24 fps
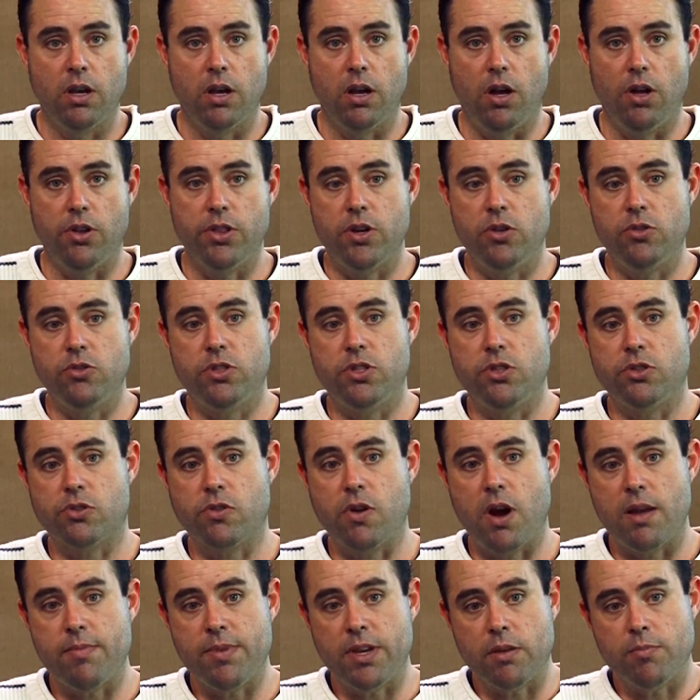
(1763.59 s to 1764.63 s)
Although
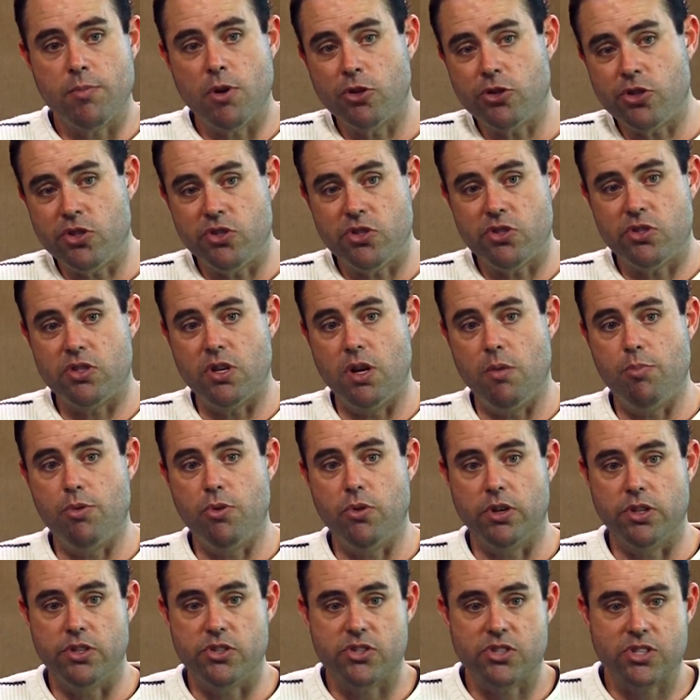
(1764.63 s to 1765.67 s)
describing emotions is an
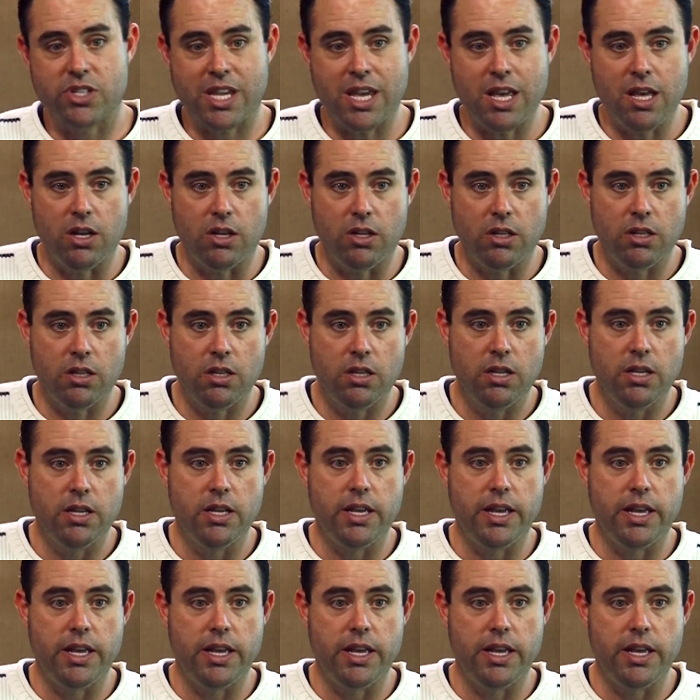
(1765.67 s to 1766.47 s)
important skill,